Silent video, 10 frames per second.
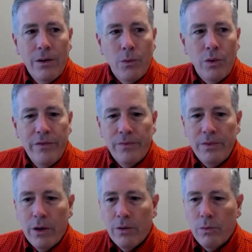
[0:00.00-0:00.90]
we
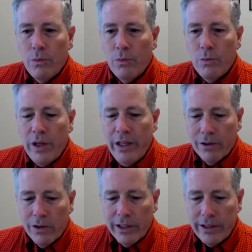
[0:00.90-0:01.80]

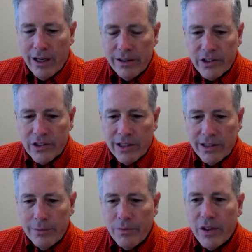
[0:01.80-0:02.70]
early on saw
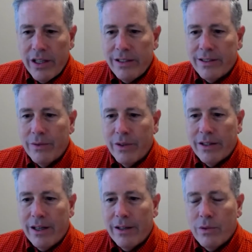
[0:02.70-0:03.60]
some things that we
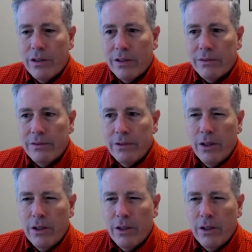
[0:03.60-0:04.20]
thought, well,